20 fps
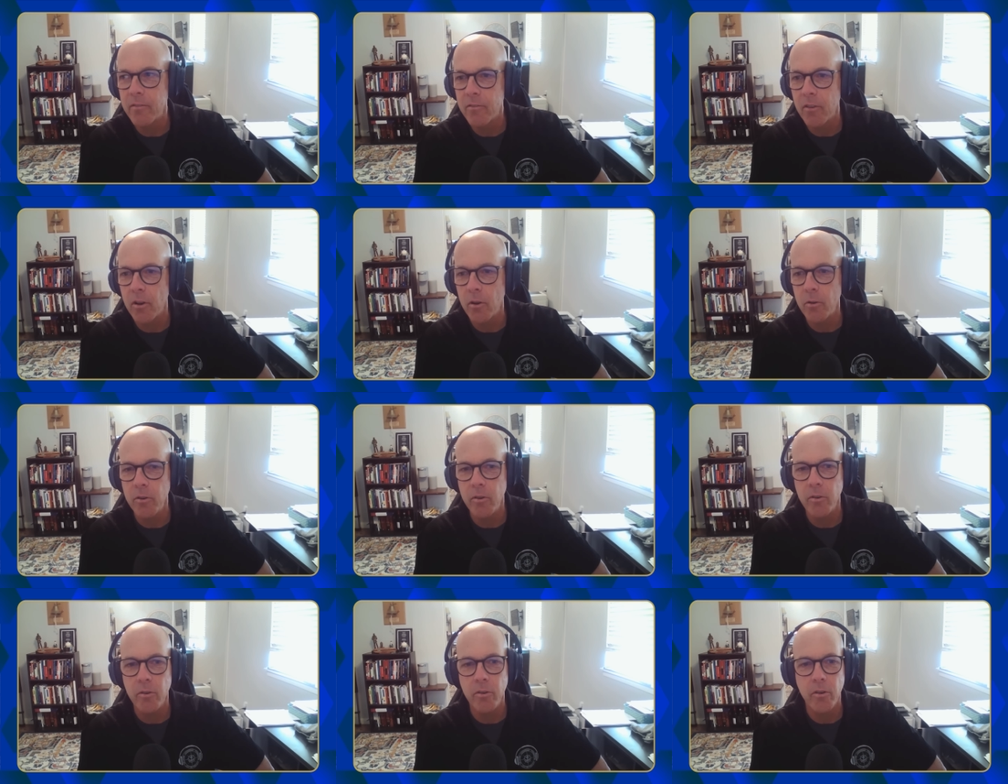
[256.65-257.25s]
So
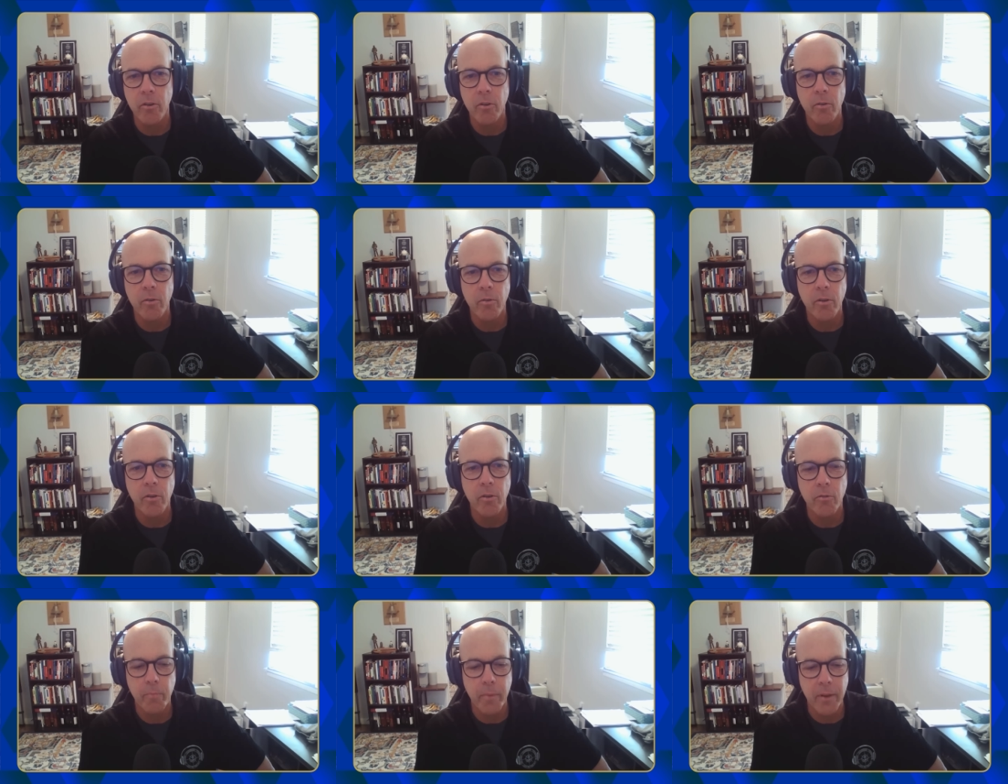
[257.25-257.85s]

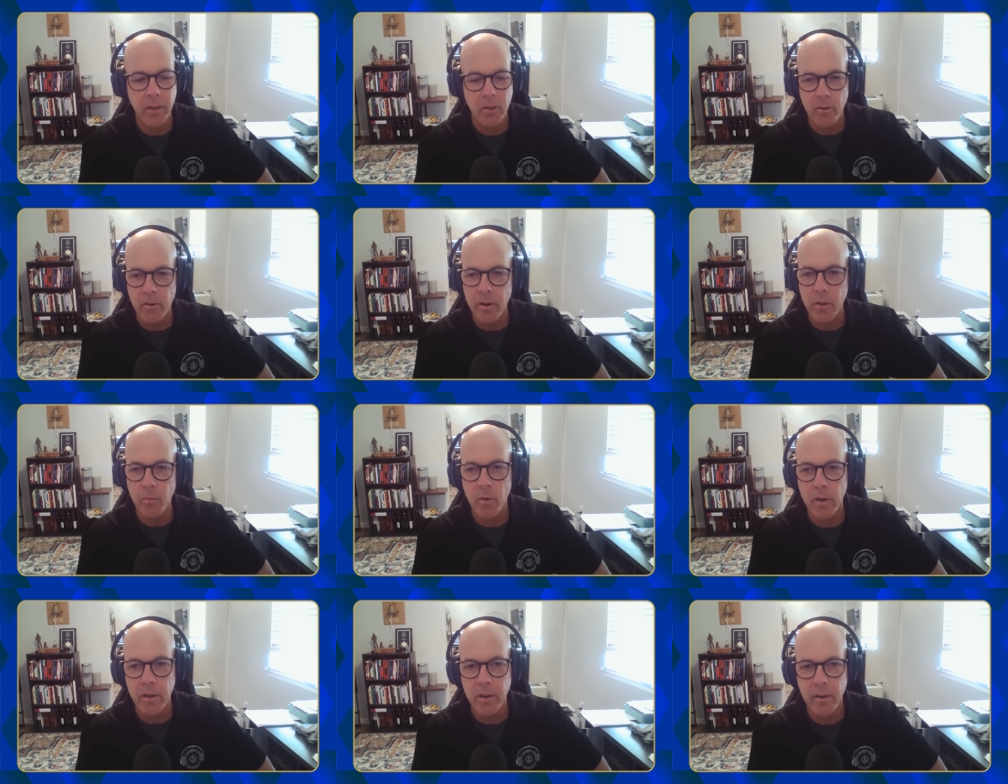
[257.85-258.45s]
you spent
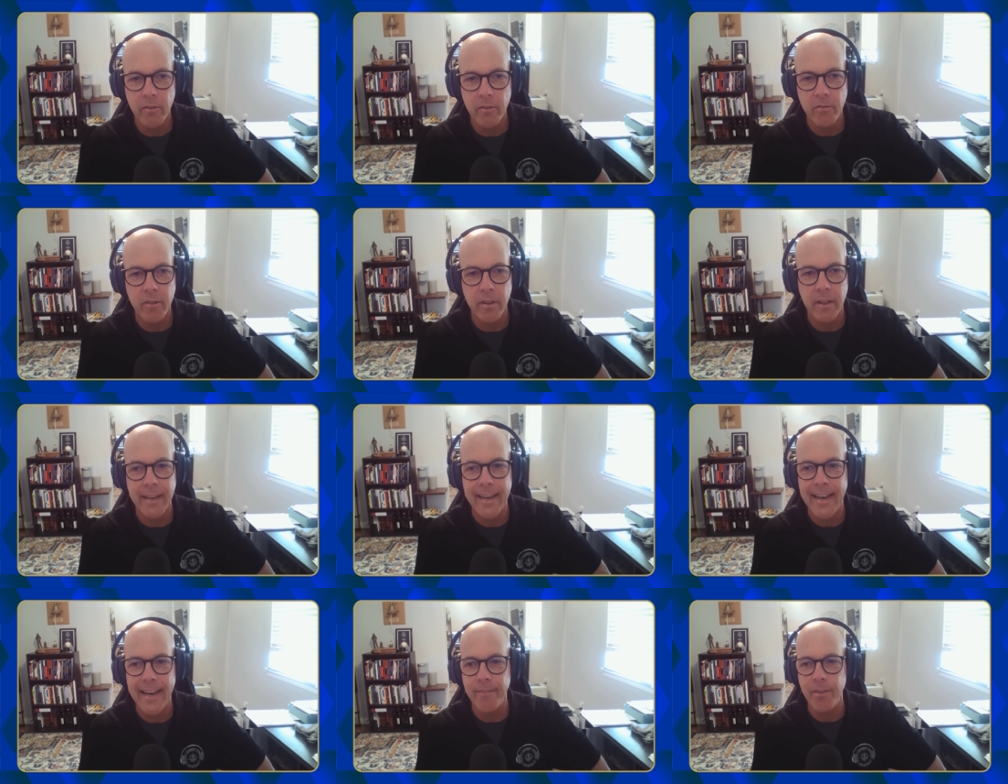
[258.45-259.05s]
31 years in
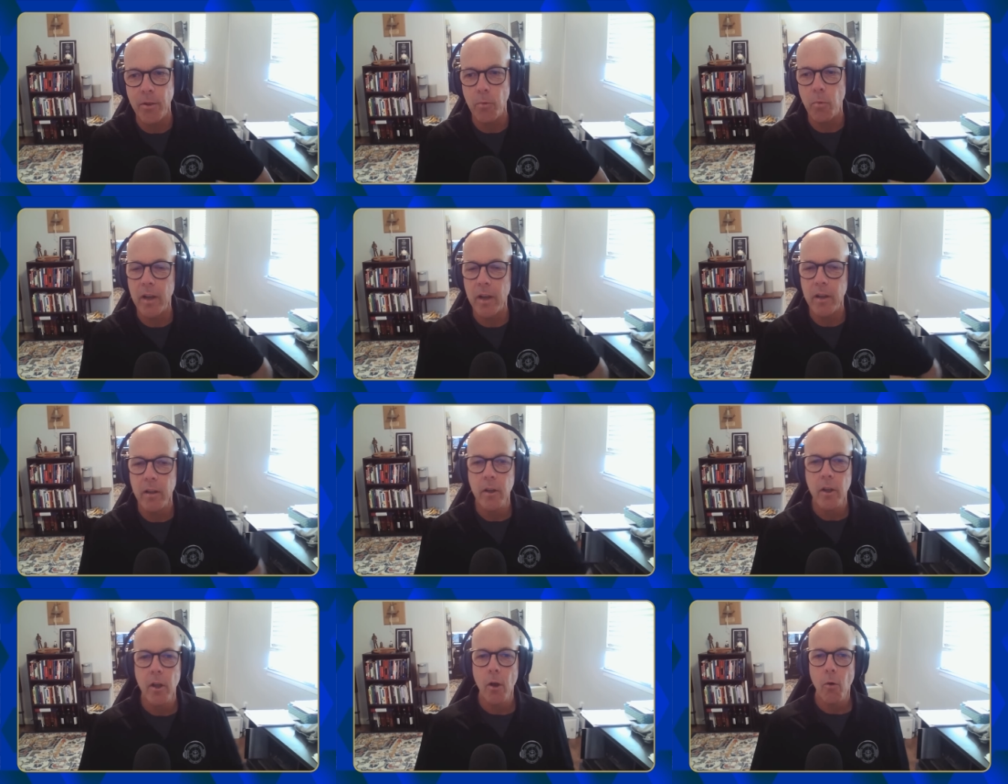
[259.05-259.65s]
the Navy. What
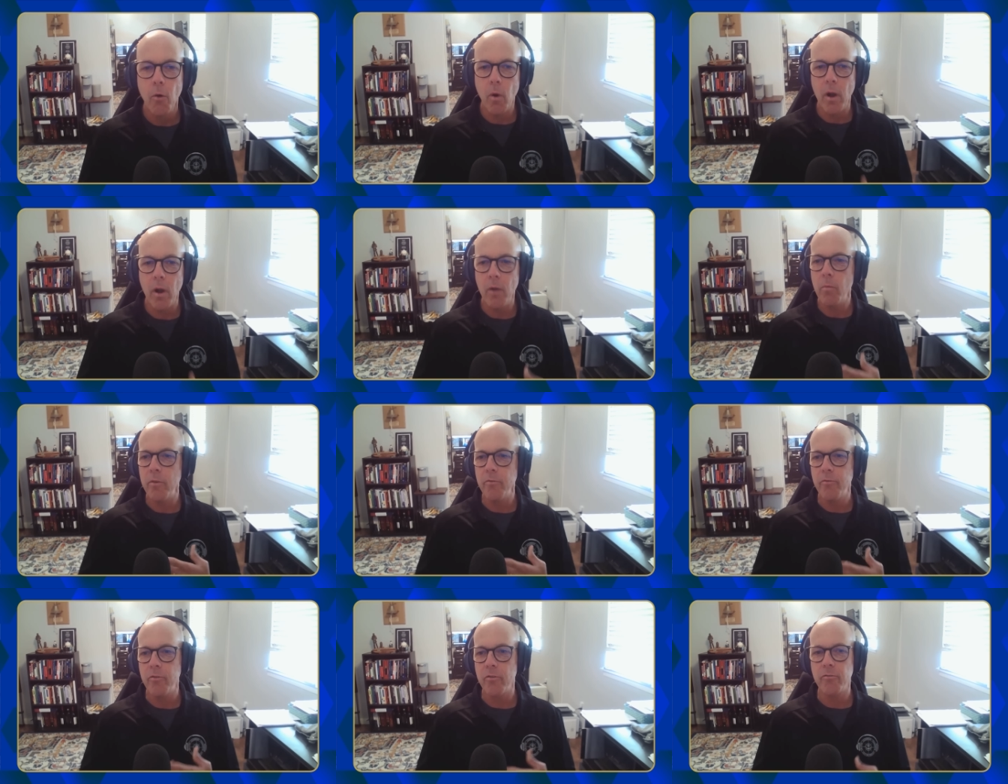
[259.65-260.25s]

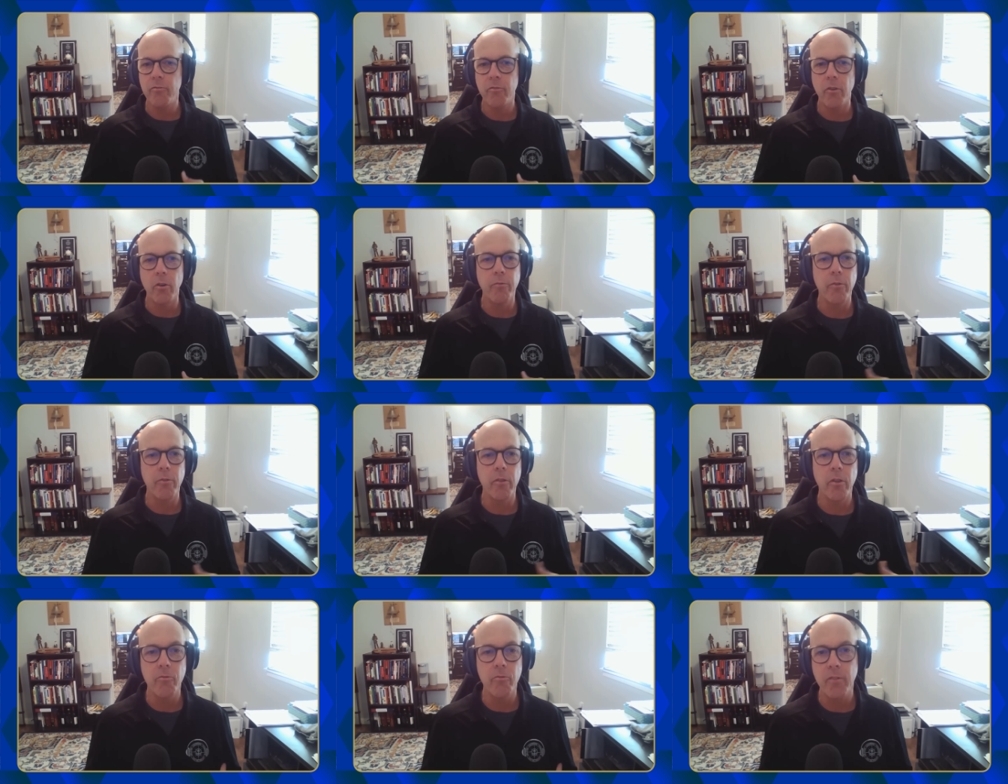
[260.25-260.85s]
was your, so
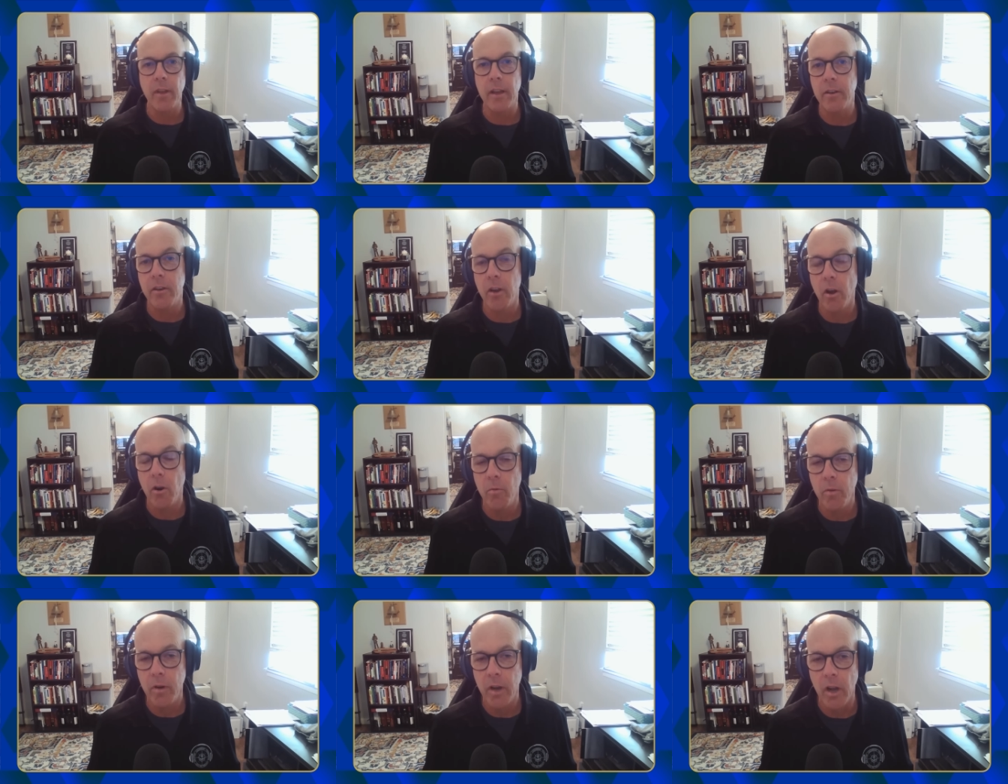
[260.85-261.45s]
for those that
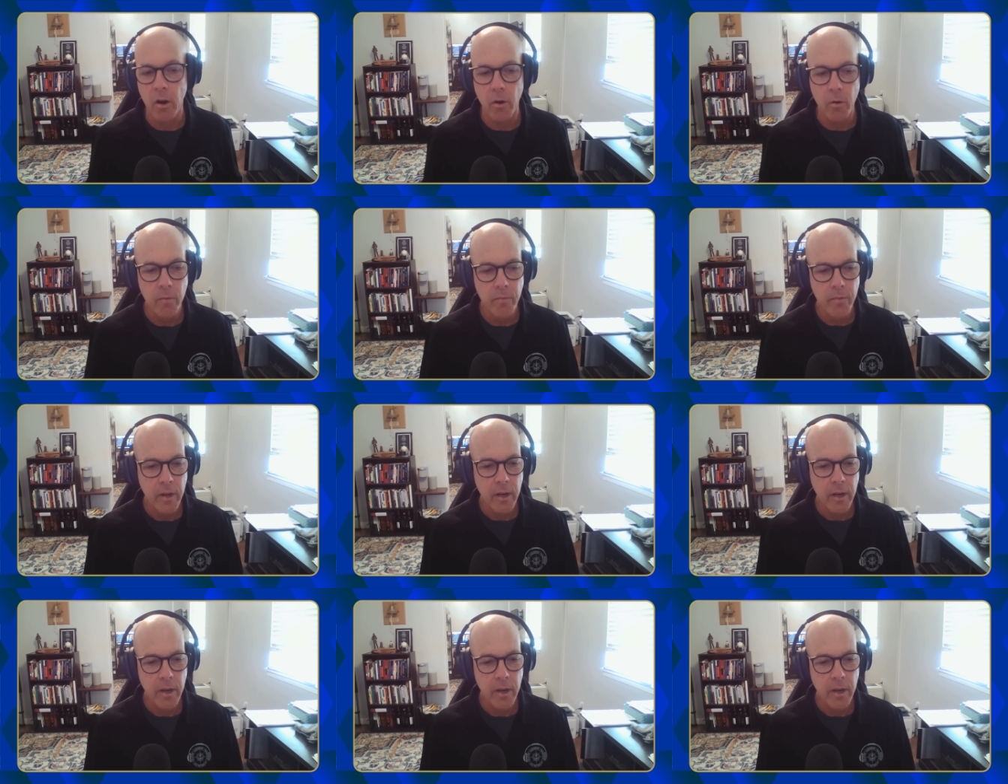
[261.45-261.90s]
don't know,